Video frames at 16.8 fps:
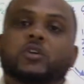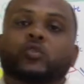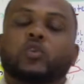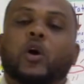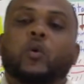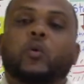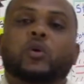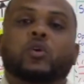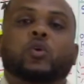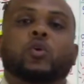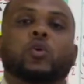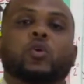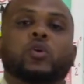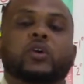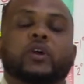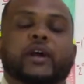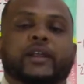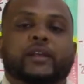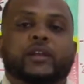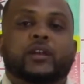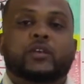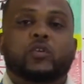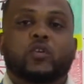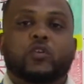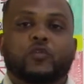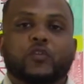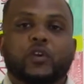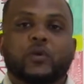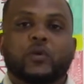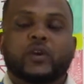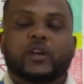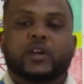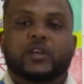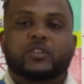to our core, an area of
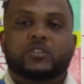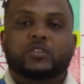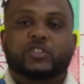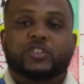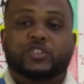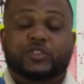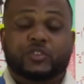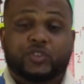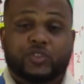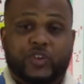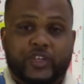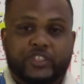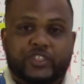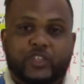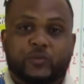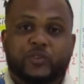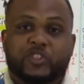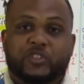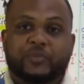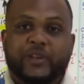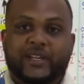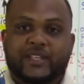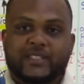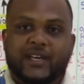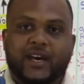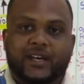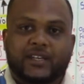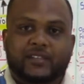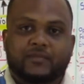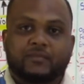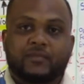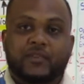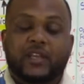lower concentration, which made us hot.